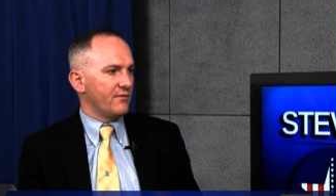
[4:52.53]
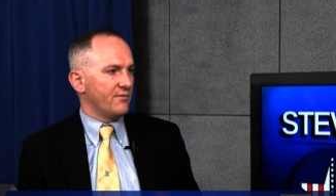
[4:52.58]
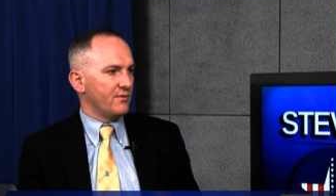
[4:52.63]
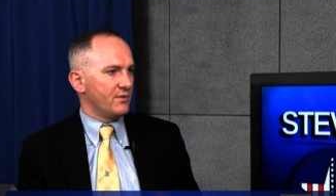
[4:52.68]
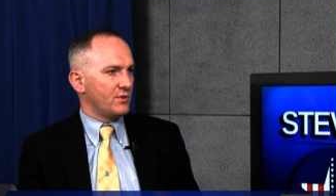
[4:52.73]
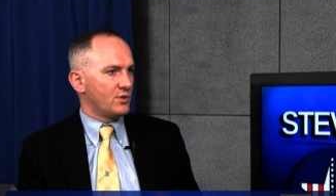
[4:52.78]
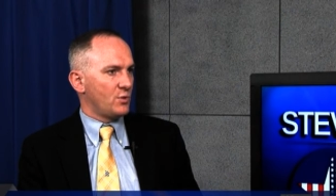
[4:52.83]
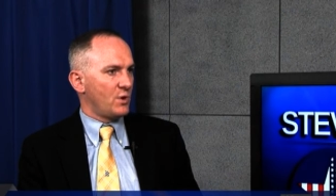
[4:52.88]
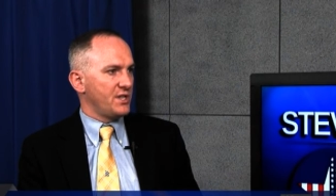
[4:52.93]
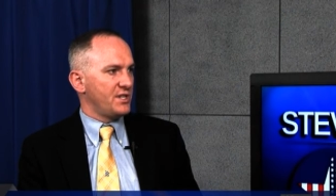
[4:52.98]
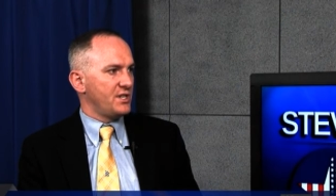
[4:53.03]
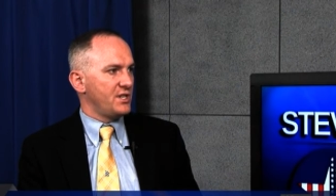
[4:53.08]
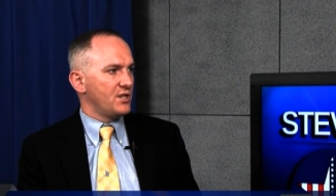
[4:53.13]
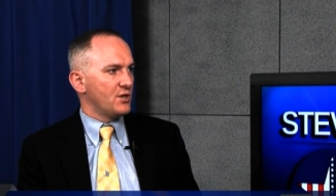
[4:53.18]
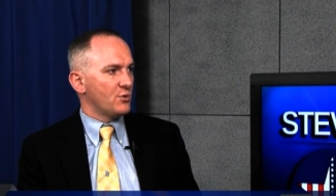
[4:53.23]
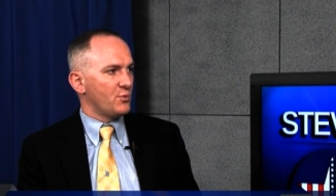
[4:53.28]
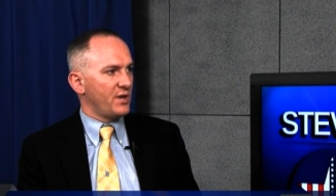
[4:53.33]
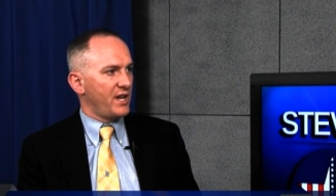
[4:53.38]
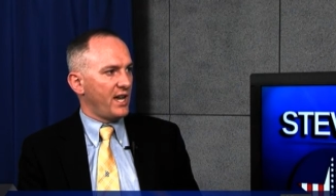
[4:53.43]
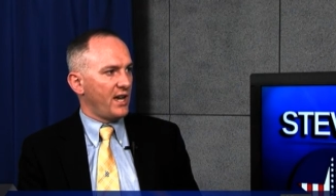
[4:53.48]
twice a year
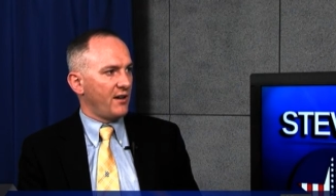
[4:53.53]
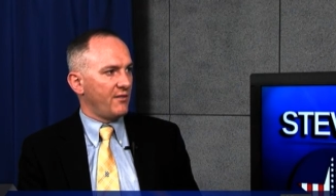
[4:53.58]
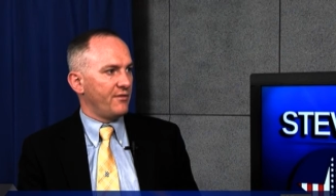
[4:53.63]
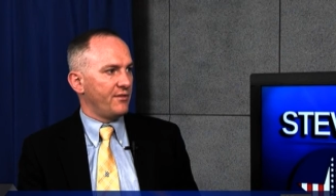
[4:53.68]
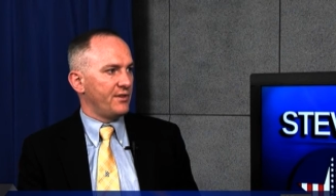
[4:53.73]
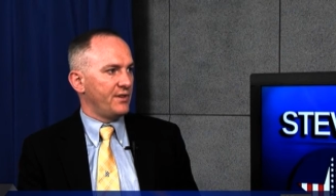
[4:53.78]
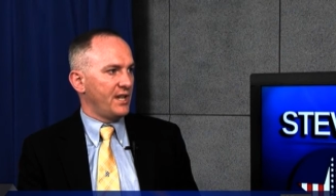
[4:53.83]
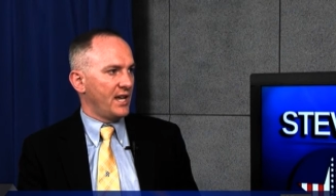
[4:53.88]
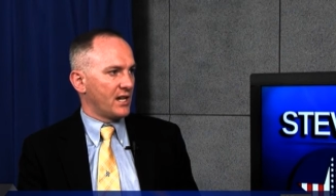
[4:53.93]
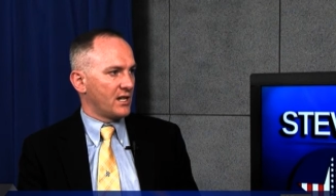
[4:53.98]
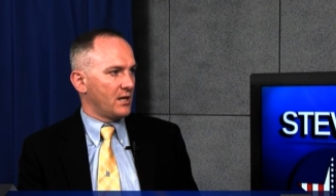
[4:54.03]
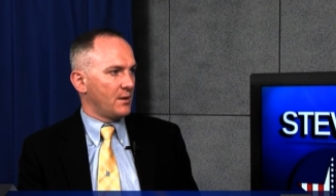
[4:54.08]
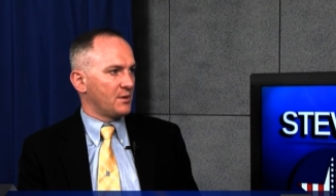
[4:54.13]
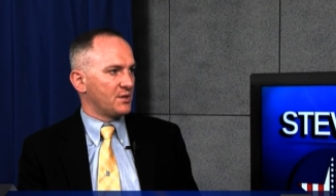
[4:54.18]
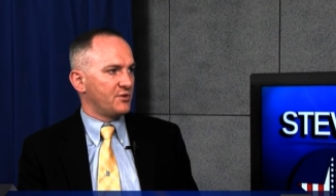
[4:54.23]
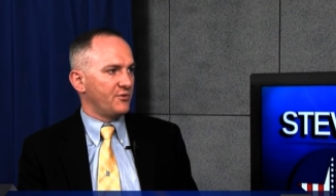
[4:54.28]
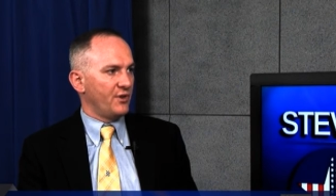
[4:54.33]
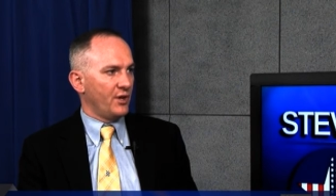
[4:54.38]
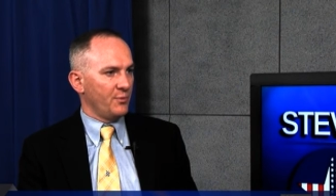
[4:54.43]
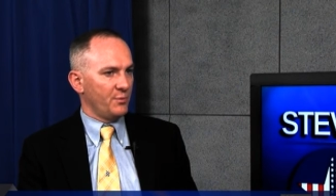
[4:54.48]
we have an economic
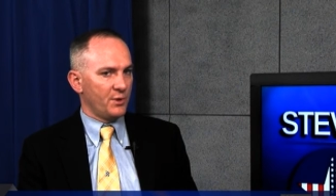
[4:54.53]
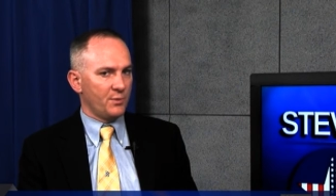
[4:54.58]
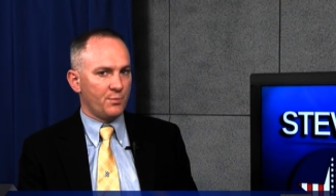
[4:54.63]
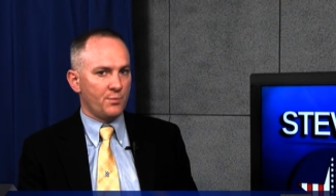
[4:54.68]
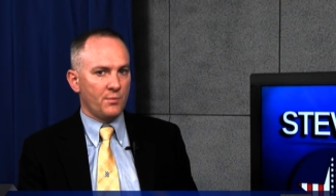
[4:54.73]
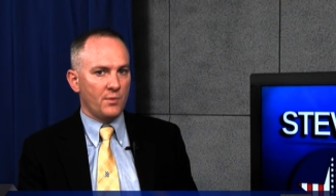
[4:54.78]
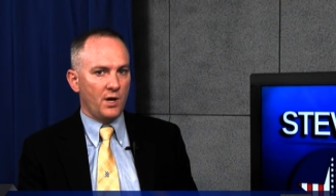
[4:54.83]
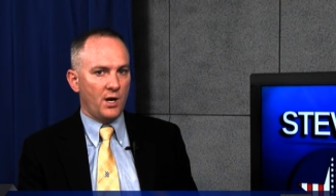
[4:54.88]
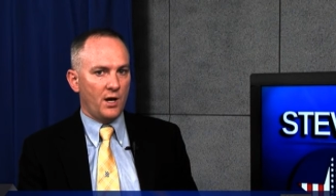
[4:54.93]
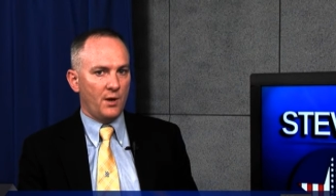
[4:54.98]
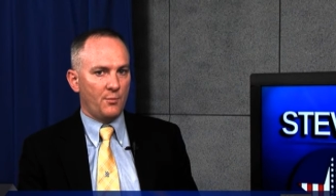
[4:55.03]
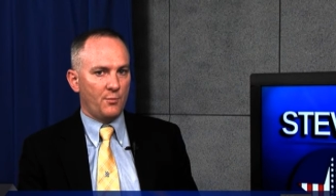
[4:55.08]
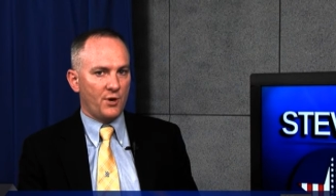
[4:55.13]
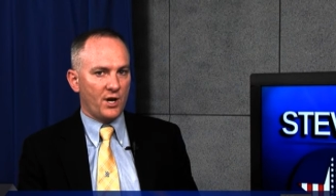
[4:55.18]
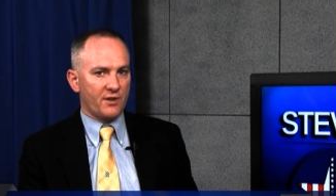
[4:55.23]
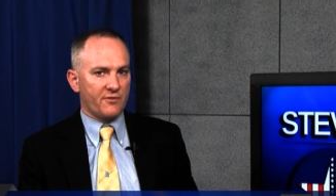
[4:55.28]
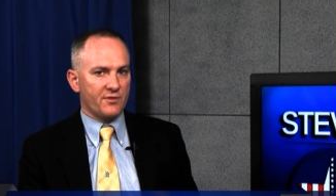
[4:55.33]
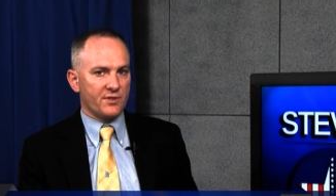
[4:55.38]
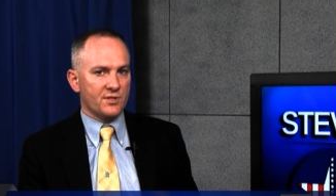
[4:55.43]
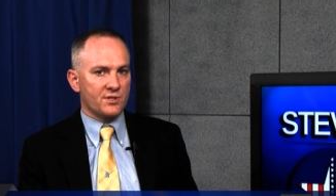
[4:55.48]
development
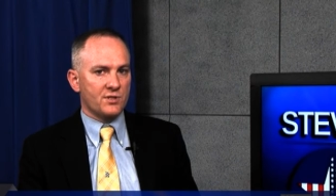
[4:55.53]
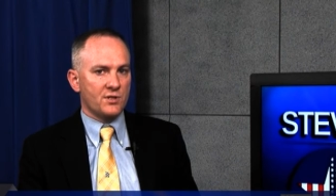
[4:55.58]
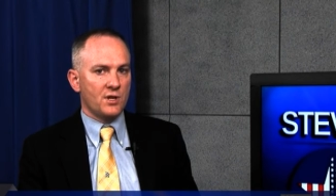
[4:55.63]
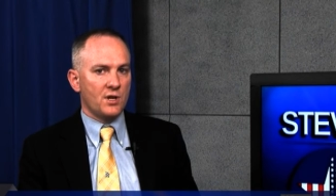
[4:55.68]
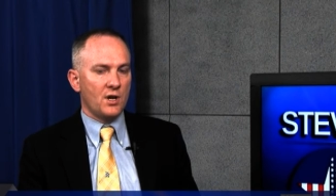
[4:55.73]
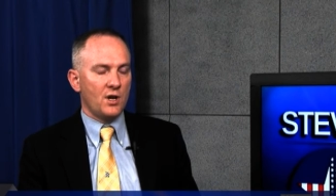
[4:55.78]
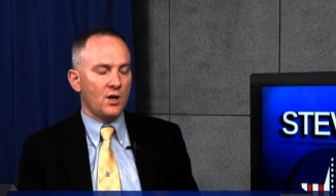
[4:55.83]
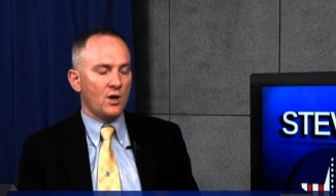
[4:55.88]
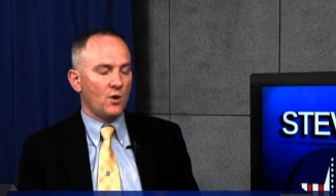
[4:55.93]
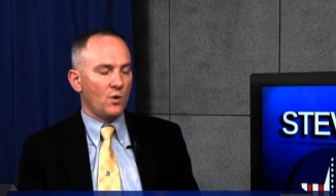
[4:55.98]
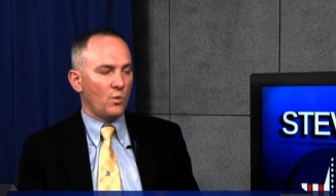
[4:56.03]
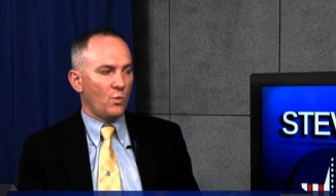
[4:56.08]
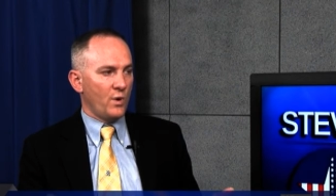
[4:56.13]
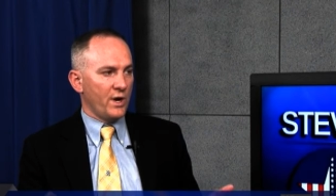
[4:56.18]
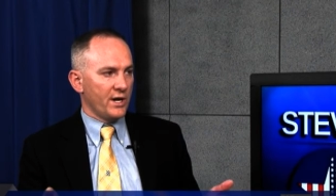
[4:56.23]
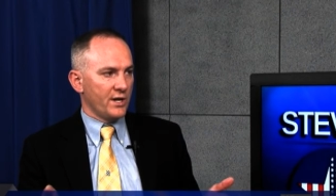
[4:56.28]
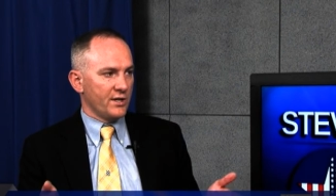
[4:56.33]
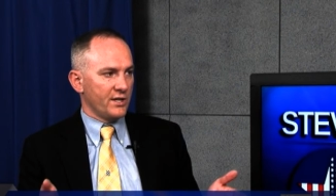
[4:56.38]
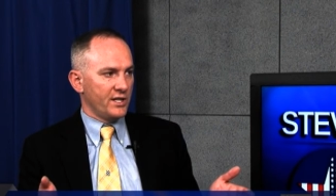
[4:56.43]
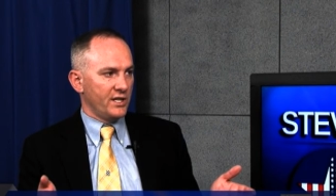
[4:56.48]
breakfast,
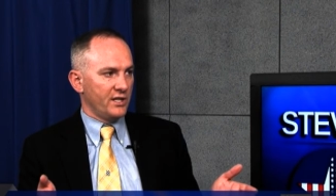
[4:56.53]
where